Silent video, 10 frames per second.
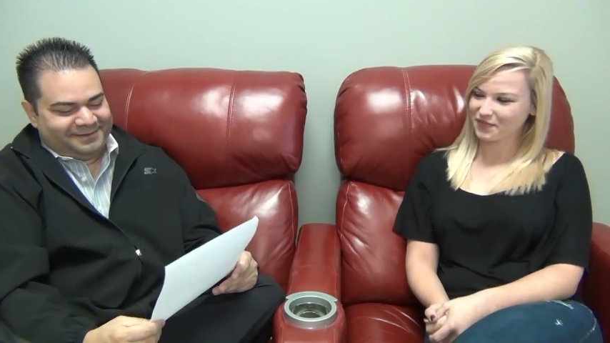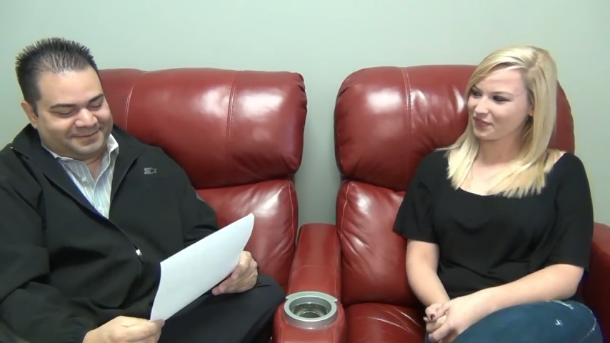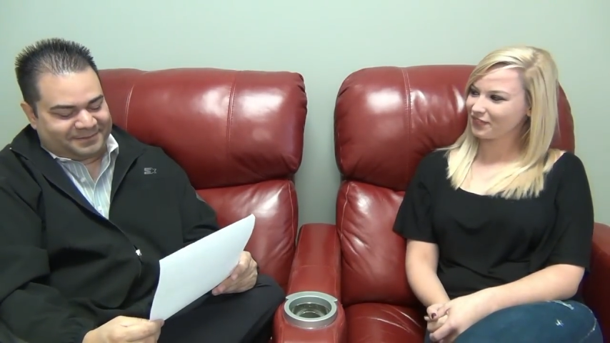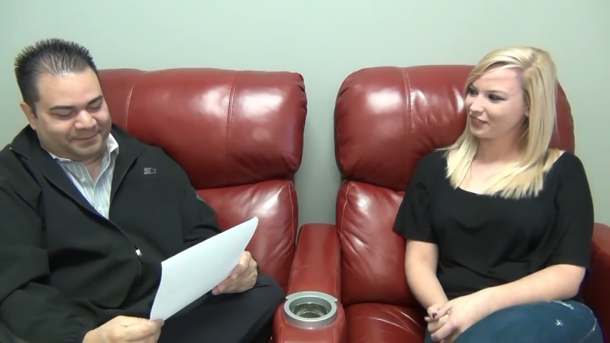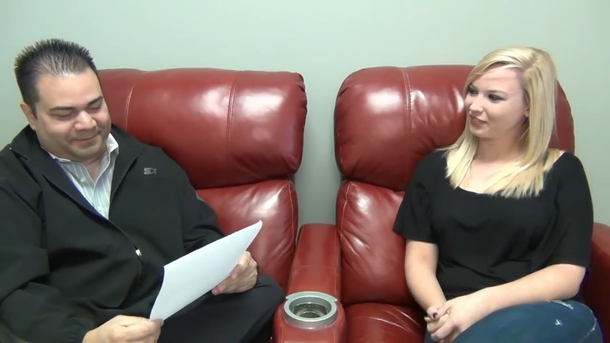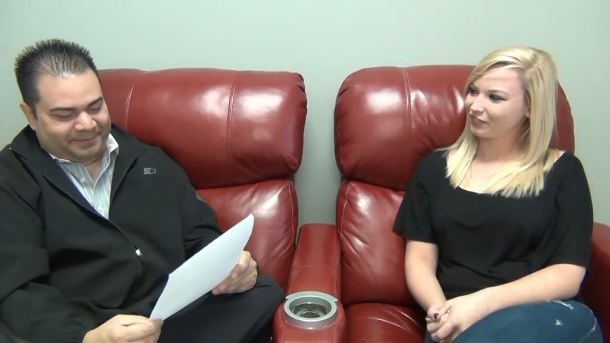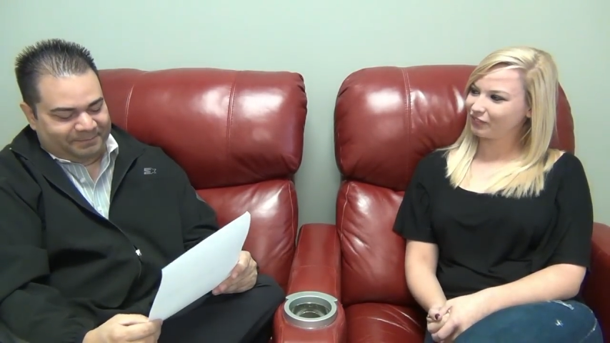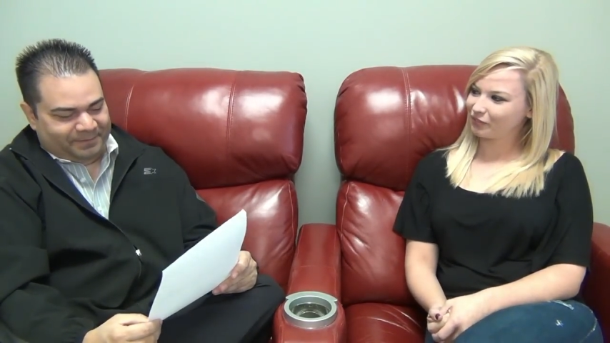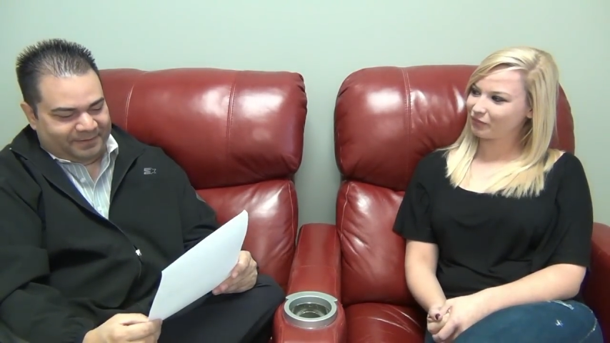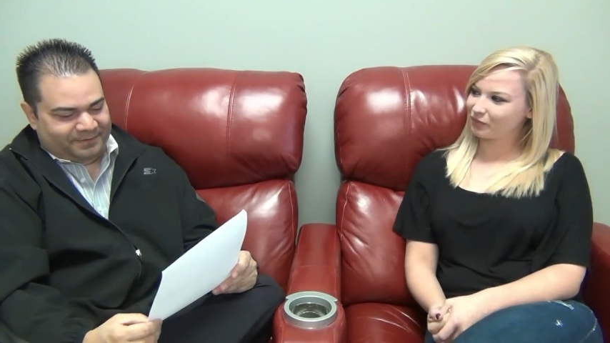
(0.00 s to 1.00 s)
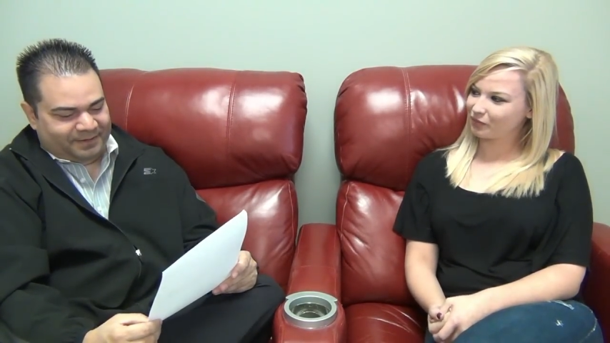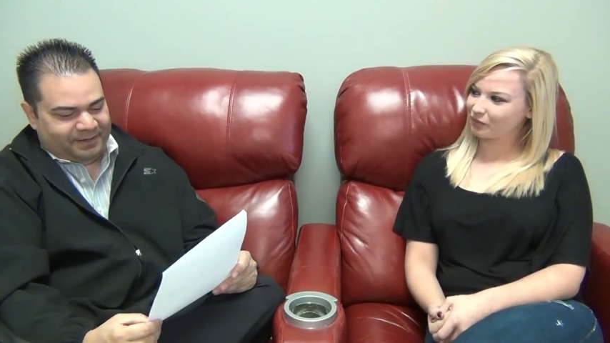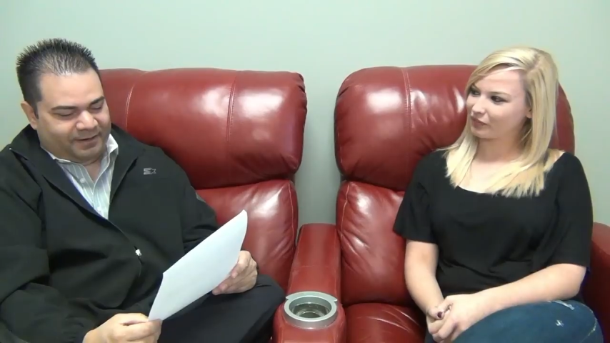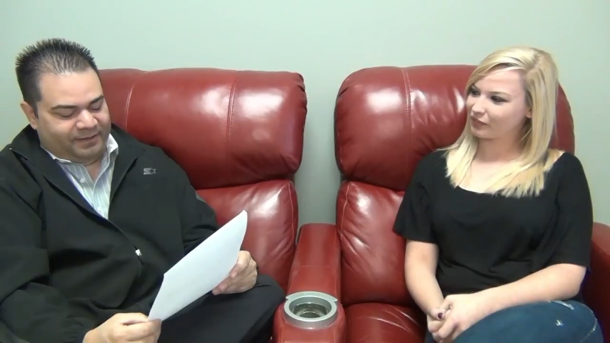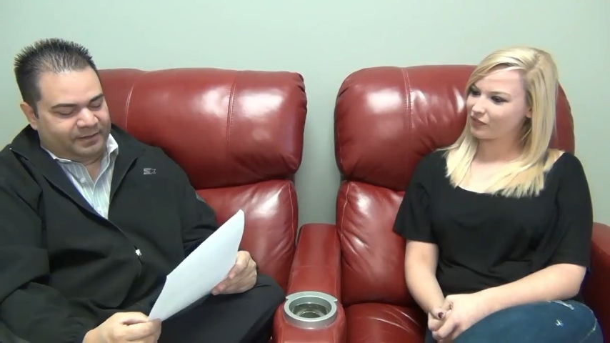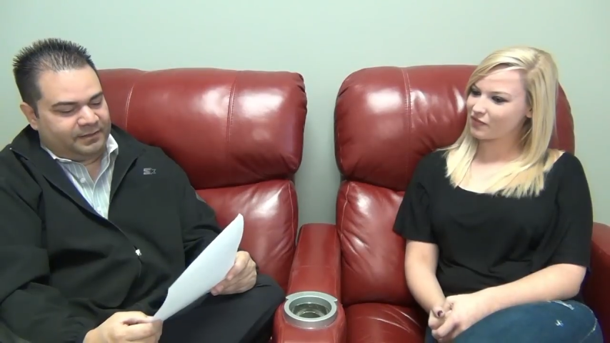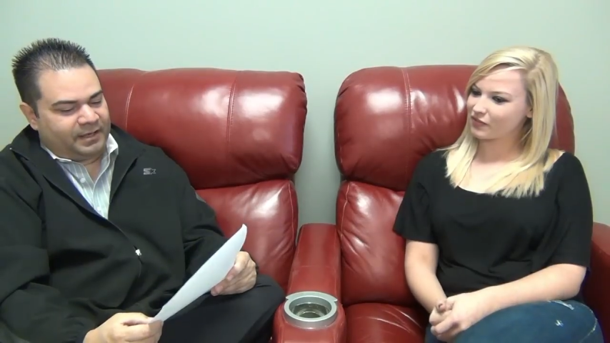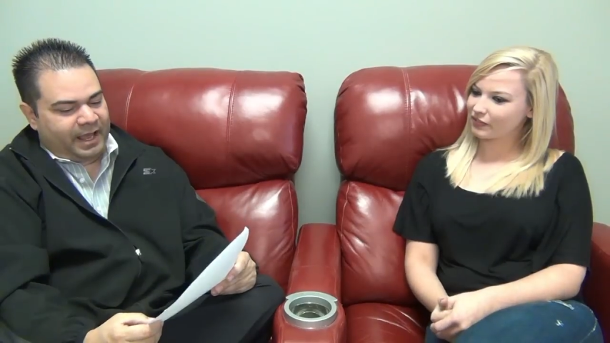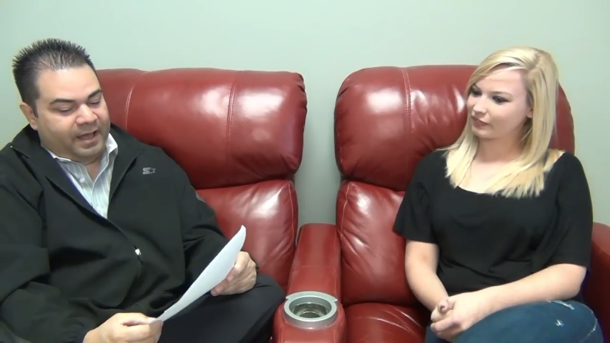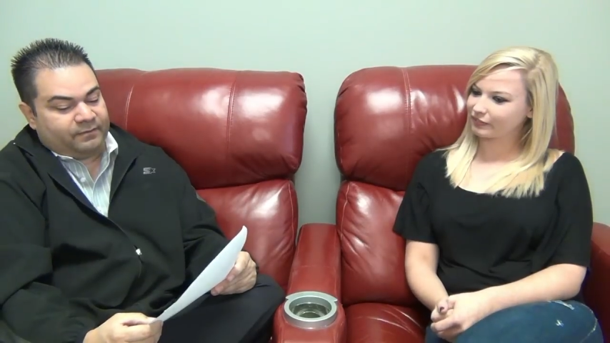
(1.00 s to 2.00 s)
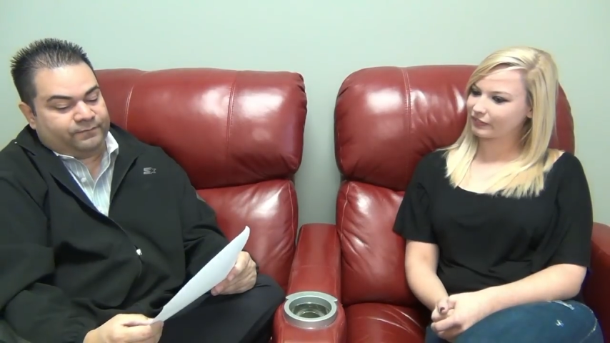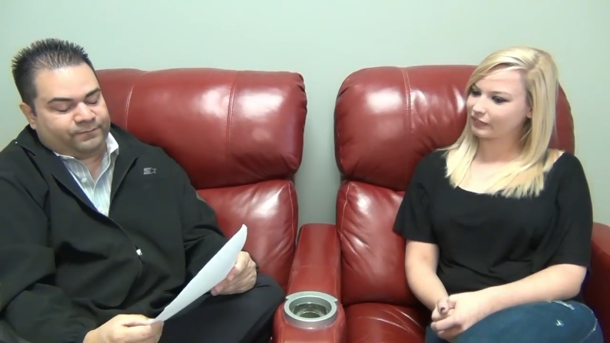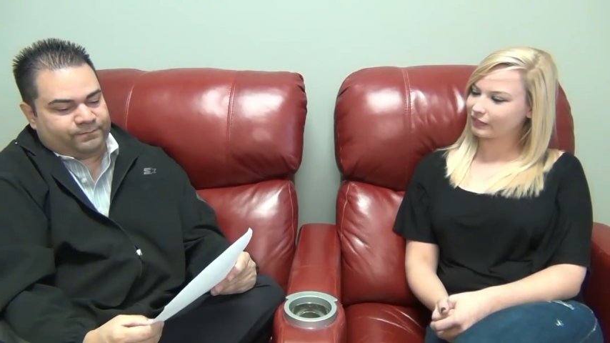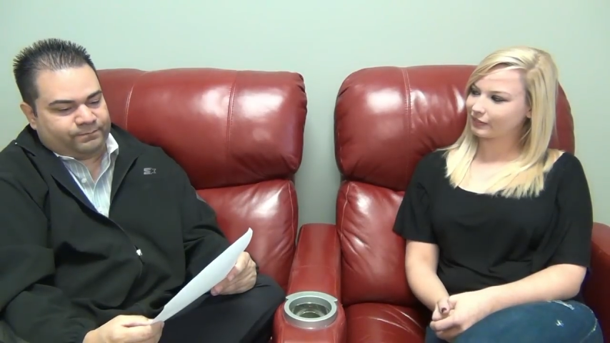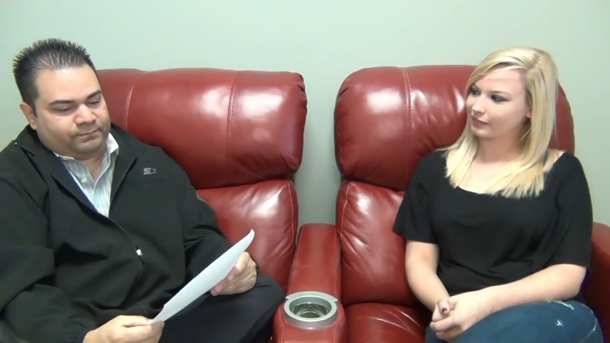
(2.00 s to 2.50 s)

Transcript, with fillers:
Speaker 1: So let's see here, and then out of